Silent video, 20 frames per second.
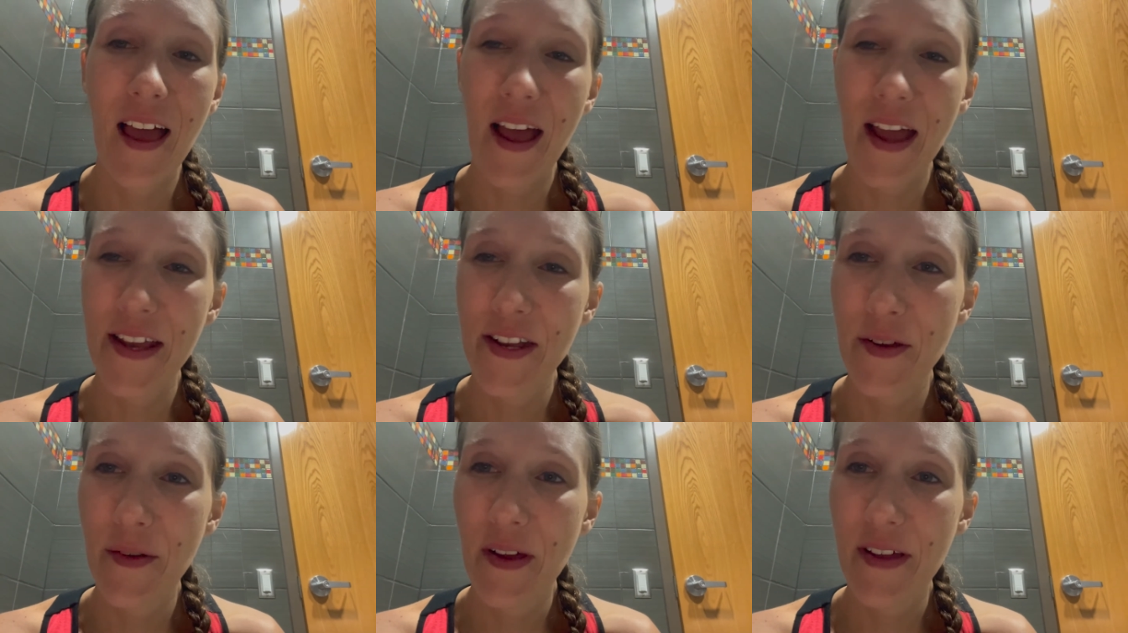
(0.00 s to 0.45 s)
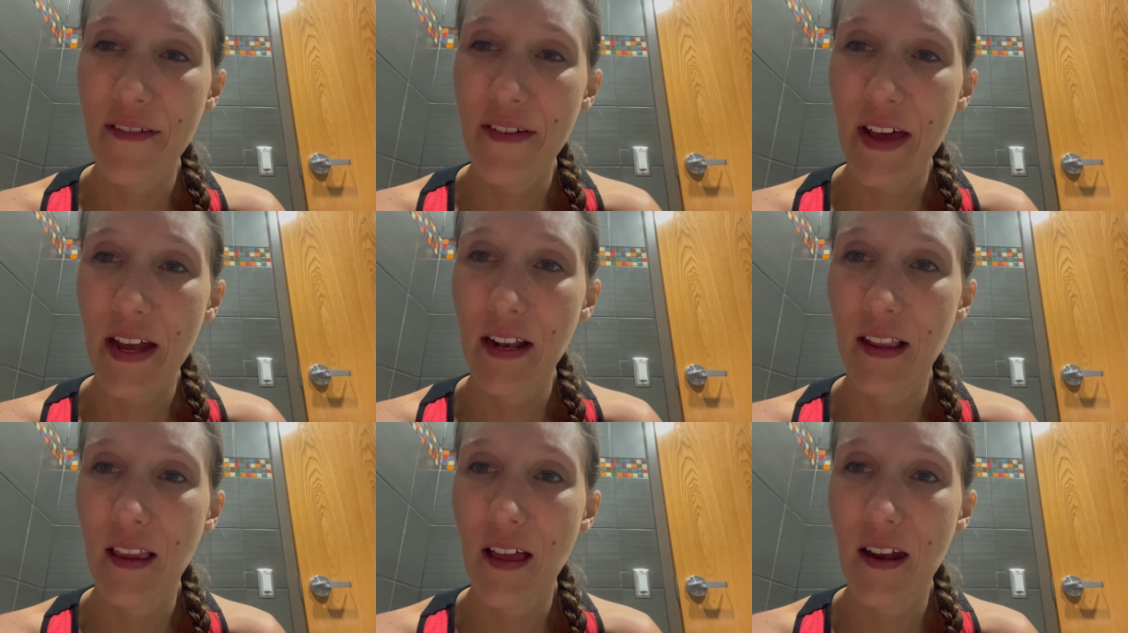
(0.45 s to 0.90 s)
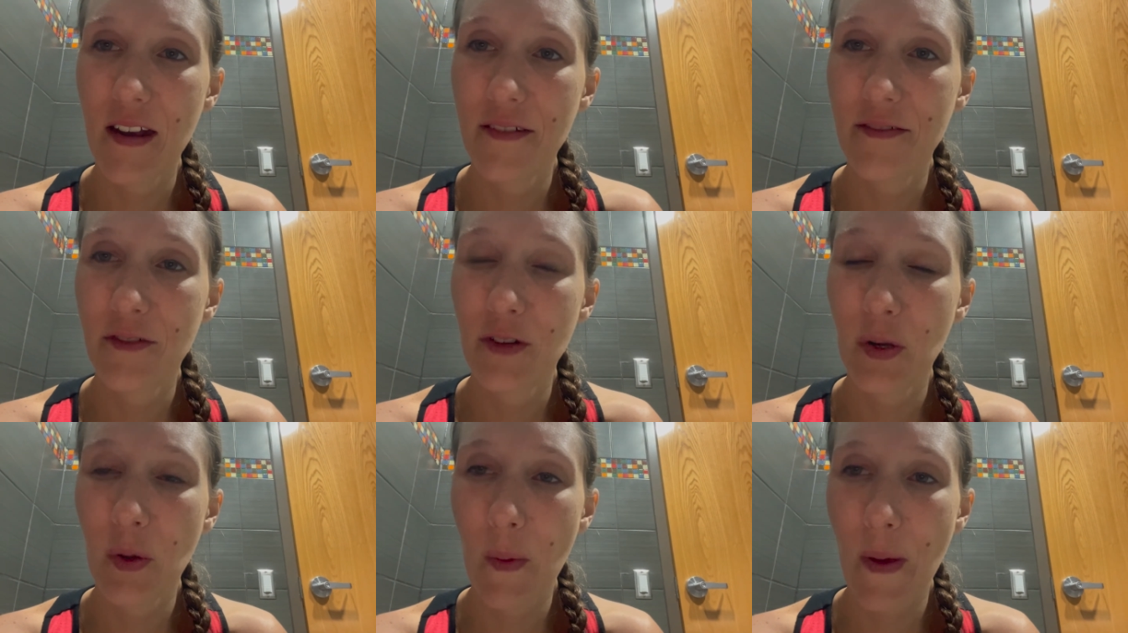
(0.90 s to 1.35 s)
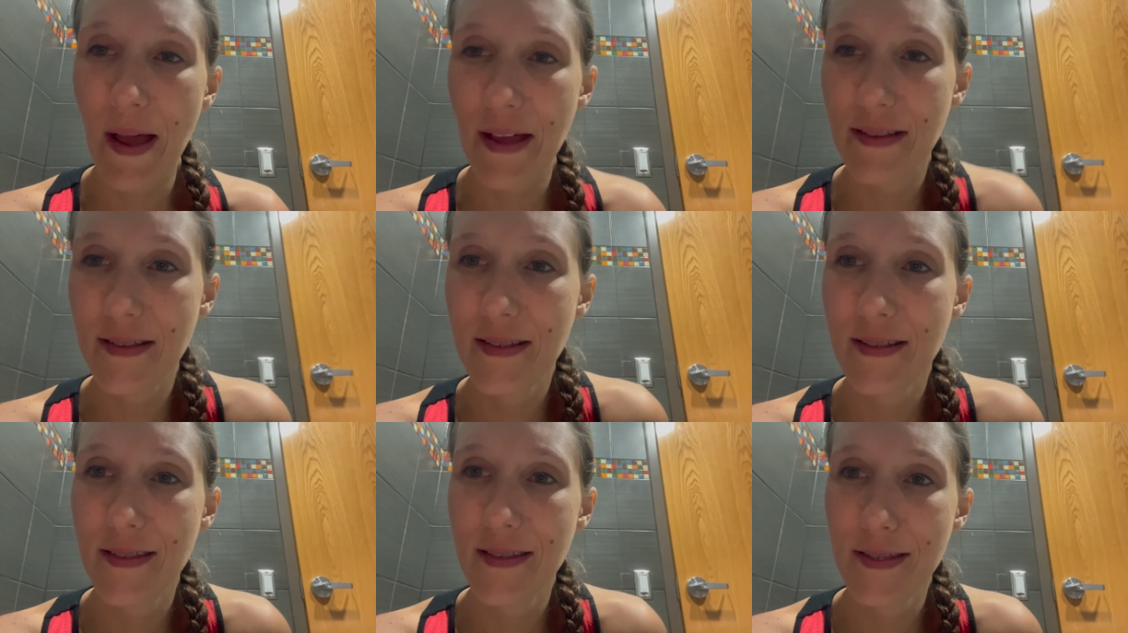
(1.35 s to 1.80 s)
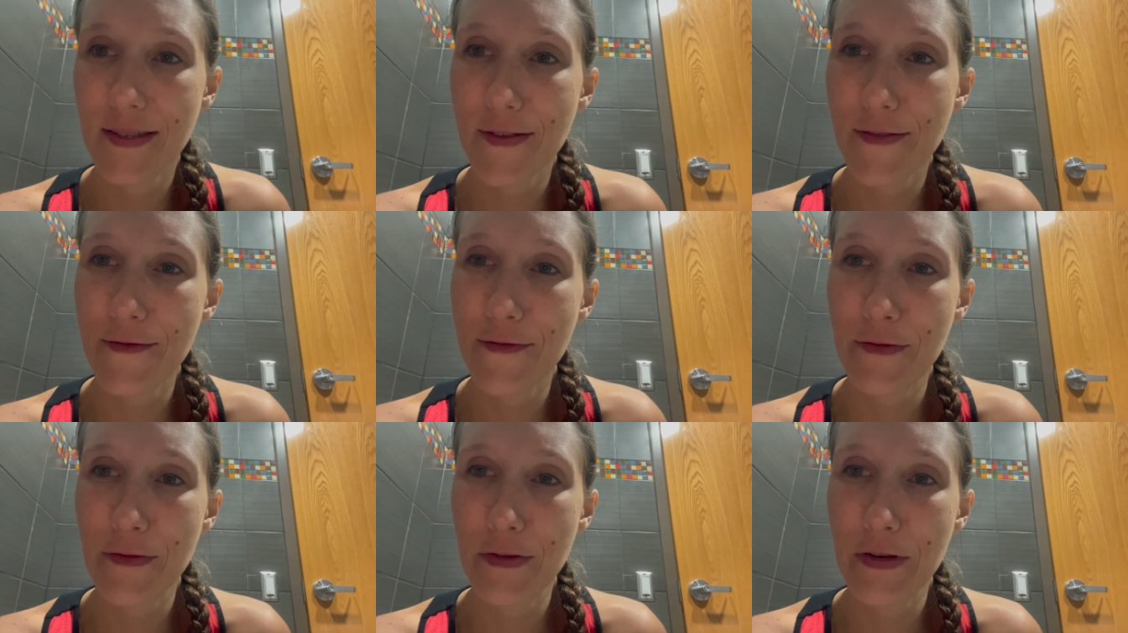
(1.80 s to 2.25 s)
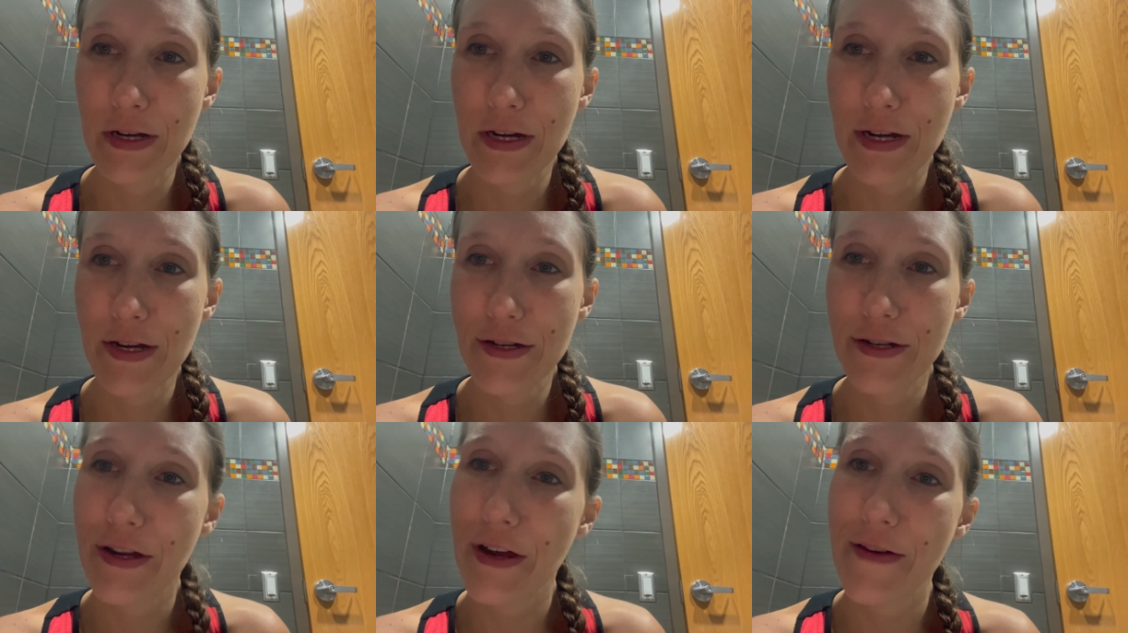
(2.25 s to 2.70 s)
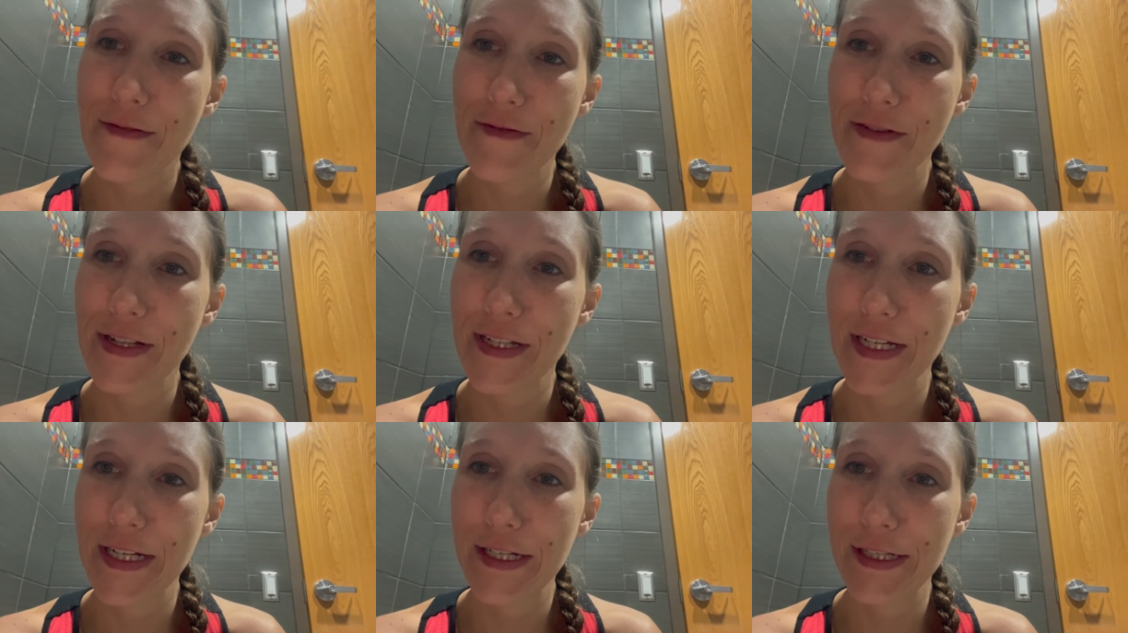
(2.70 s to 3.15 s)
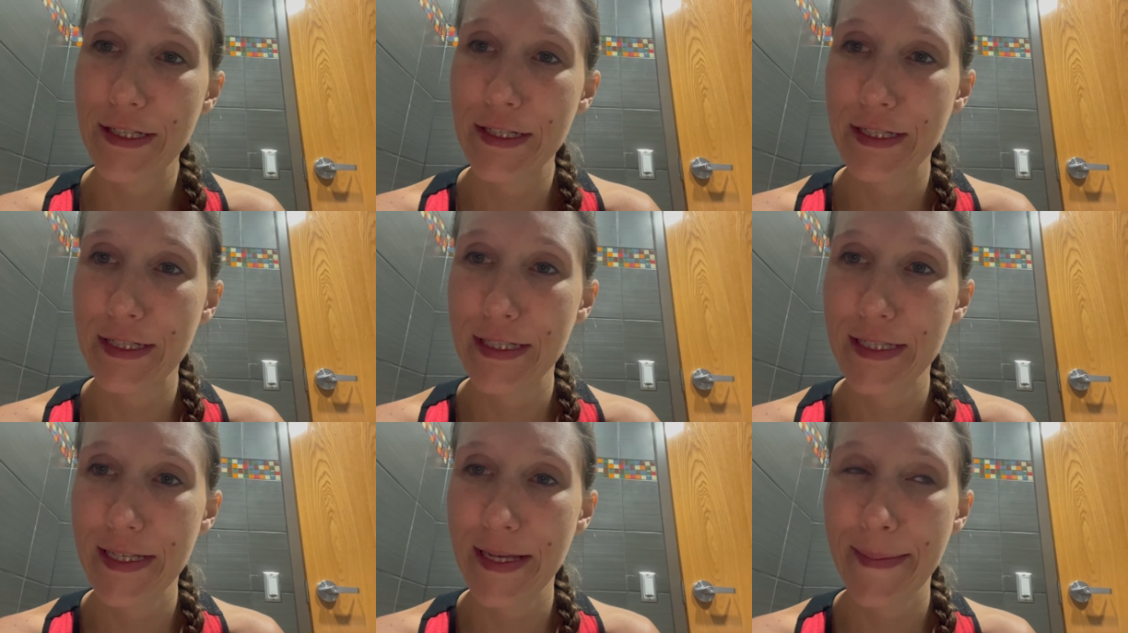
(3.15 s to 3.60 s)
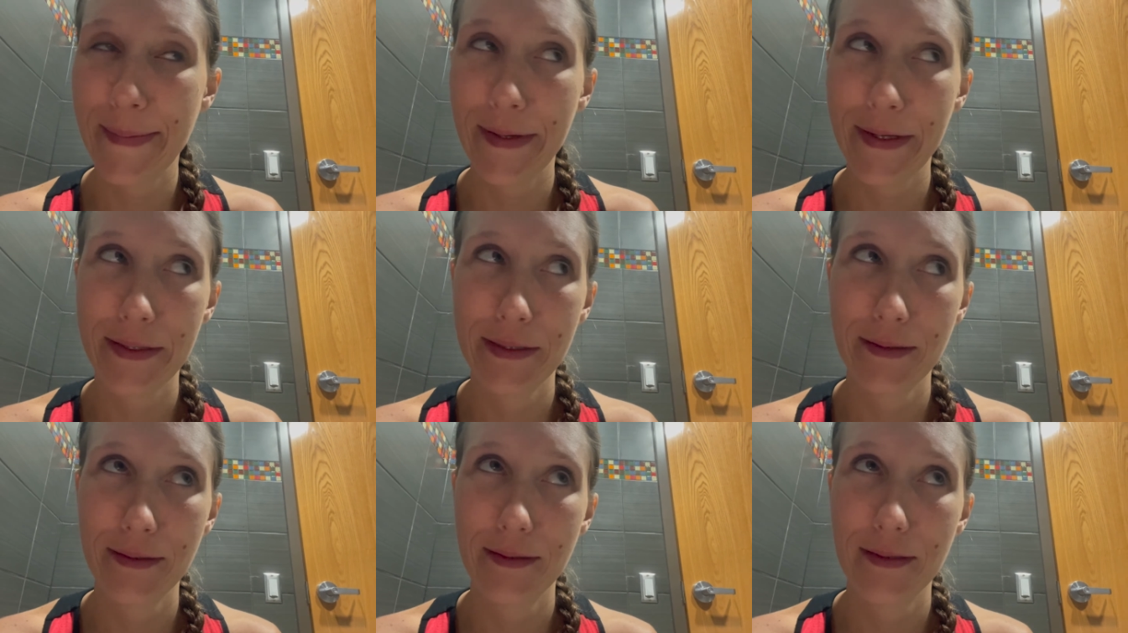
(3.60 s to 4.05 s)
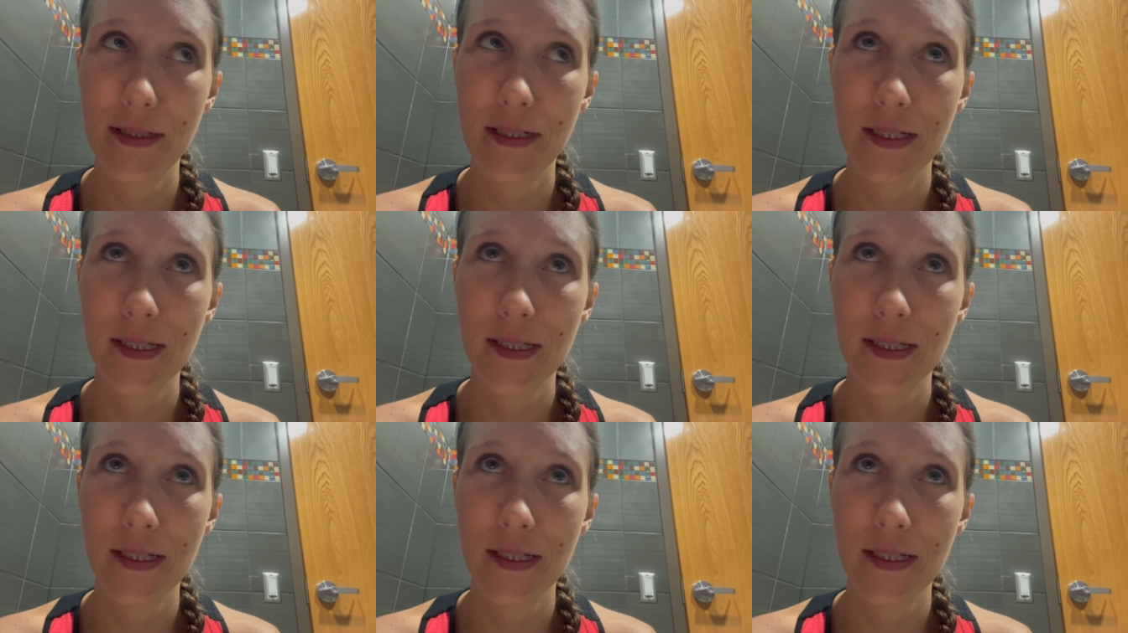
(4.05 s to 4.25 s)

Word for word: I know I've had a lot of requests for conversations about